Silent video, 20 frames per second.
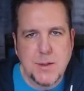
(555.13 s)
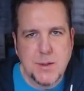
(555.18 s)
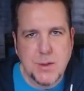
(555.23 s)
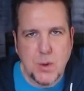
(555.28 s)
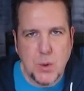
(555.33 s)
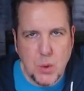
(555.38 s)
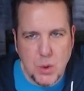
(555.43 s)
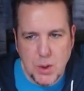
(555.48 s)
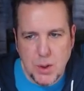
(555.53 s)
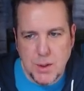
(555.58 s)

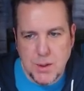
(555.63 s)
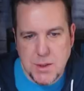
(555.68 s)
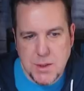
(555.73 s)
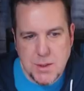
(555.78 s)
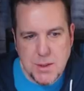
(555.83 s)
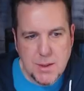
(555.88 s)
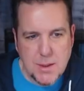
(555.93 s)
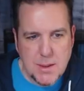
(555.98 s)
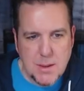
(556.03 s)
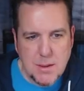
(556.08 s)

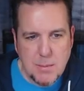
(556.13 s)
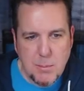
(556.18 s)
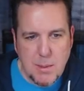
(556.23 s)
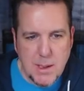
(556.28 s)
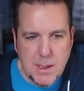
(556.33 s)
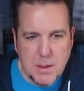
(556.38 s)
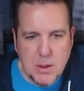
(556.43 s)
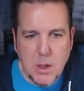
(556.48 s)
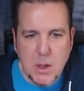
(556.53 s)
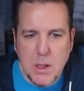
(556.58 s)
torched,
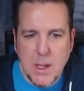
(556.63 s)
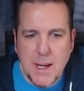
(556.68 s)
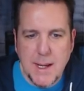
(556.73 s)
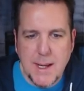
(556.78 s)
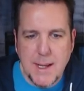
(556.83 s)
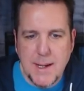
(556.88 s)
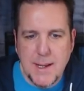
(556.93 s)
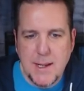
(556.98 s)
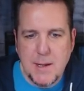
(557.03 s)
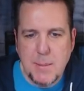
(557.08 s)
but it looked like
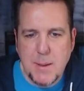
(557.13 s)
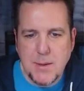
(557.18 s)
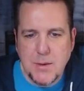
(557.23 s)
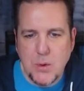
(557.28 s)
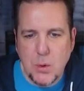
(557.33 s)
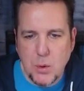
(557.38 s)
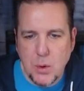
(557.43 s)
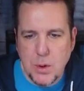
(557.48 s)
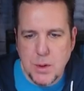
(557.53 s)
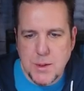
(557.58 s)
it had been
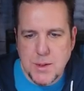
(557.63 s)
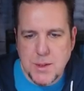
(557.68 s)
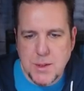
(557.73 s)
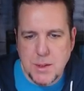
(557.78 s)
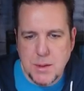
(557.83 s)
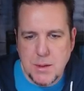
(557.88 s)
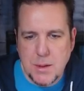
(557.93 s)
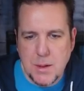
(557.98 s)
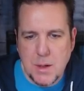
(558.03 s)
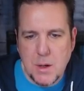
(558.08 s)
torched,
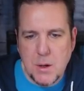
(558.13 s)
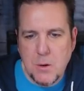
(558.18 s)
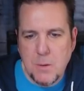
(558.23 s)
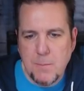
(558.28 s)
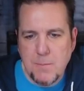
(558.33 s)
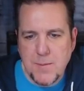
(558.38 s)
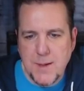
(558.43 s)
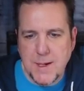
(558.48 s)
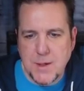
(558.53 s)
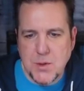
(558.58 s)
you
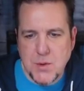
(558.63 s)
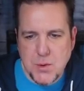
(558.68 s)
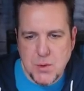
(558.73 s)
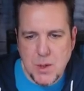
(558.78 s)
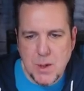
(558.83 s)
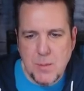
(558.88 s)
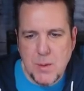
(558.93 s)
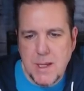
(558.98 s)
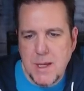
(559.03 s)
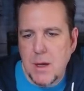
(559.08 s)
know,
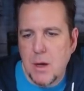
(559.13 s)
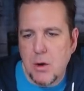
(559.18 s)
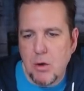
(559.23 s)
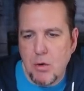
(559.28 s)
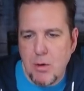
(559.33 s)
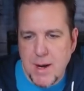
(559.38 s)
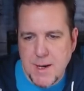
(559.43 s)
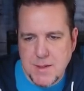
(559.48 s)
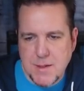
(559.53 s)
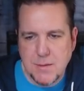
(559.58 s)
extremely
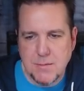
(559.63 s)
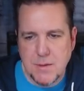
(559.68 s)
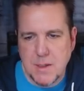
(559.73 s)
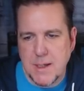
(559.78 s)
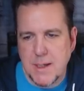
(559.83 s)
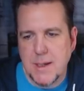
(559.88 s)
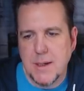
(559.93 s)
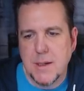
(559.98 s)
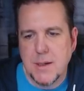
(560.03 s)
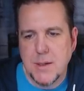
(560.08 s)

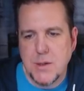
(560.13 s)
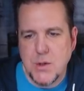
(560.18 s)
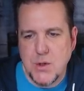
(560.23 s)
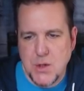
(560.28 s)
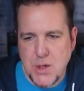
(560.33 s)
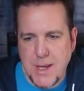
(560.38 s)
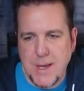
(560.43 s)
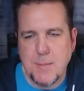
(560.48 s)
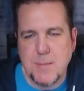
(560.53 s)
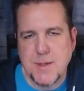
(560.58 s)
aggressively,
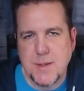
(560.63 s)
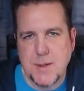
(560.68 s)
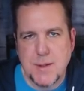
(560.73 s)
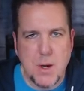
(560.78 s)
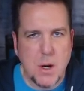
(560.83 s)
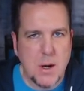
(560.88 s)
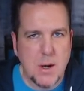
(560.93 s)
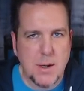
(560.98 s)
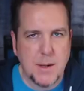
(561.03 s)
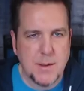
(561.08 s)
James
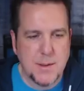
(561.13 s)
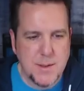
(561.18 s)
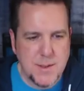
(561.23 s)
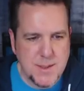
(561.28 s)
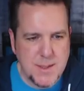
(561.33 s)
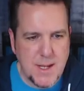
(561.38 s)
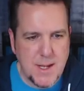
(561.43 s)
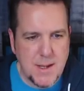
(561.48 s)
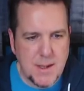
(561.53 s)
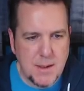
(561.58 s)
Stark
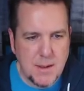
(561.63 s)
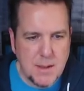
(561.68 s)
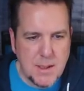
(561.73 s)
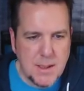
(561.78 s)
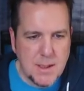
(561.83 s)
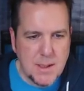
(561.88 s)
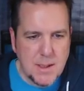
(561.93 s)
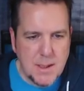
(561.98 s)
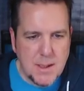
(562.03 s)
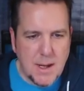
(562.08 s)
said.
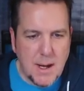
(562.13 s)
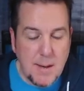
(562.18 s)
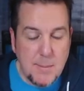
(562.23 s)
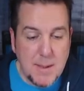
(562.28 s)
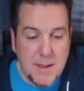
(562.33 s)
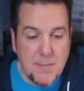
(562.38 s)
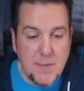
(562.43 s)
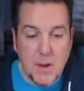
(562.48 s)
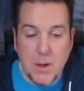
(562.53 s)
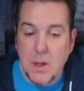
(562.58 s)
I
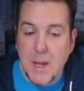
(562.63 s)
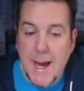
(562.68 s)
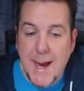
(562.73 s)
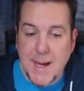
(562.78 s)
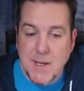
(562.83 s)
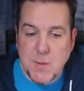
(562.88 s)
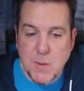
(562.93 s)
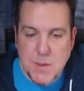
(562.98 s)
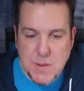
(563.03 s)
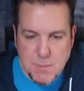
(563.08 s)
mean, the
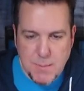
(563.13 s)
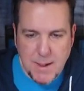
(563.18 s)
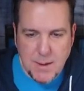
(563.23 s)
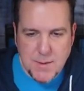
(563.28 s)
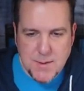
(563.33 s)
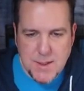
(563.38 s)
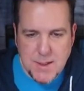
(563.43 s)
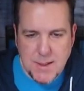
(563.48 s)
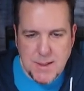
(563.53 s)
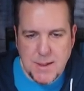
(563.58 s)
glass was
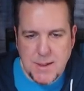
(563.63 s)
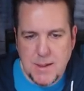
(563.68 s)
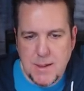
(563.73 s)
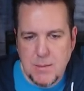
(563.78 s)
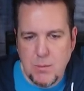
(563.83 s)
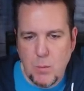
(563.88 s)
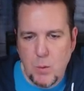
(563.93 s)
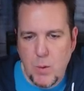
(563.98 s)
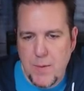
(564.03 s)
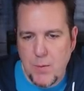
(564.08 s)
melted
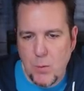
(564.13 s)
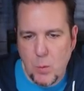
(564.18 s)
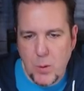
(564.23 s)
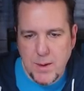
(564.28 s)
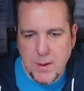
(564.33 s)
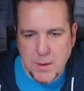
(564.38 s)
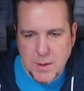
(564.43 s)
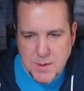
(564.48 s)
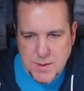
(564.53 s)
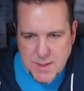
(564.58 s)
when the
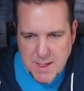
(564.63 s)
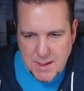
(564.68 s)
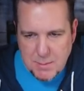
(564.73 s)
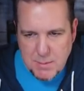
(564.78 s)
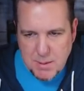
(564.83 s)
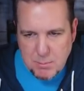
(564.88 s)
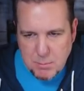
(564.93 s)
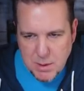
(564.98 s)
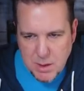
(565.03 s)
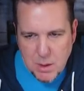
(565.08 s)
wheels had
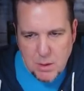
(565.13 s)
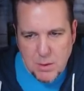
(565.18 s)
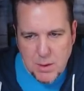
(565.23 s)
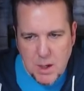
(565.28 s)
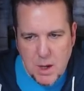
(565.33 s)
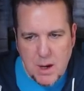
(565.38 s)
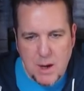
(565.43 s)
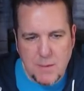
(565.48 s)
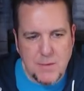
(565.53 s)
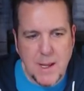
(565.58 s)
been blown
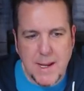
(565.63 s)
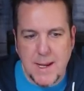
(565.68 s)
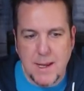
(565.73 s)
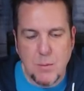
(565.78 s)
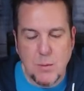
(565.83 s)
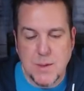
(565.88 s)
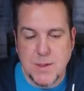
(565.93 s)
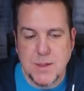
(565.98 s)
off, like it was